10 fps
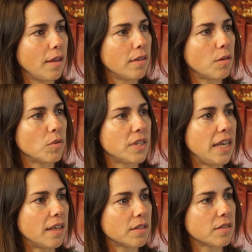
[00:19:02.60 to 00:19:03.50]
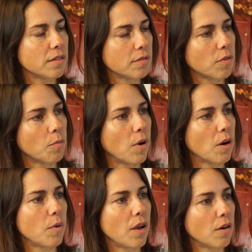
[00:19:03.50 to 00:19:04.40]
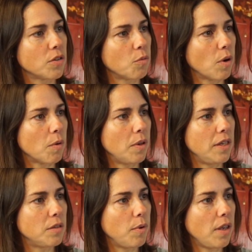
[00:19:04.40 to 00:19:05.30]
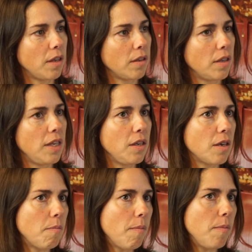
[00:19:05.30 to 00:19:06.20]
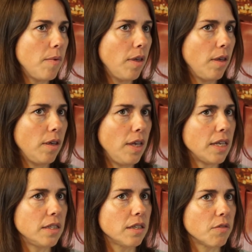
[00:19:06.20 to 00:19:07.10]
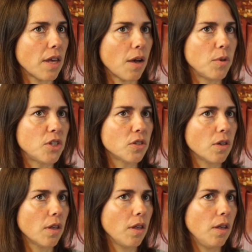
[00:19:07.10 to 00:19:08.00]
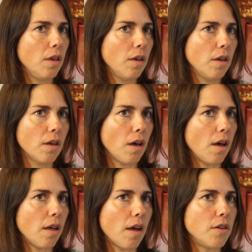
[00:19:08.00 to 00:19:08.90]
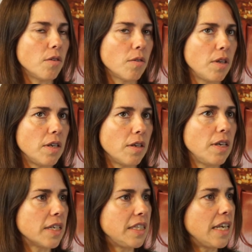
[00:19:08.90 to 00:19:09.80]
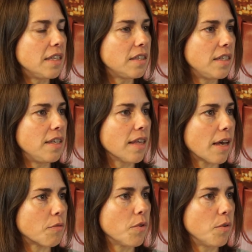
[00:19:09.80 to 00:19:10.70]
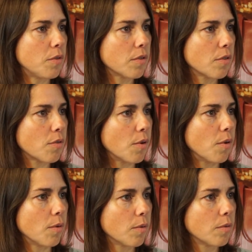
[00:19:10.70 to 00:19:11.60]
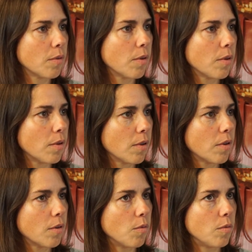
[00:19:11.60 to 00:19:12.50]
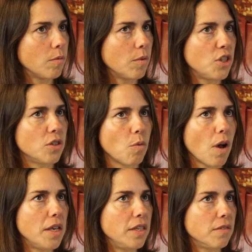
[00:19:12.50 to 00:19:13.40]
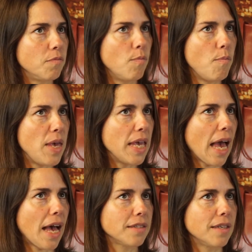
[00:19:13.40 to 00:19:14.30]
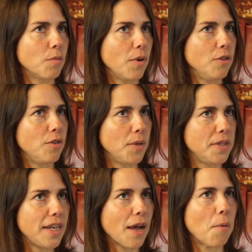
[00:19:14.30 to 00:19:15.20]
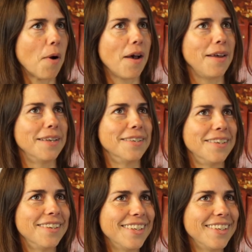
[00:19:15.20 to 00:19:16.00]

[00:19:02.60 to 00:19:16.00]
that will take us from where we are to where we need to be. He can deliver that, which I don't, because he can see that route through. Yes. Which is why he's a big asset when you're doing DIY and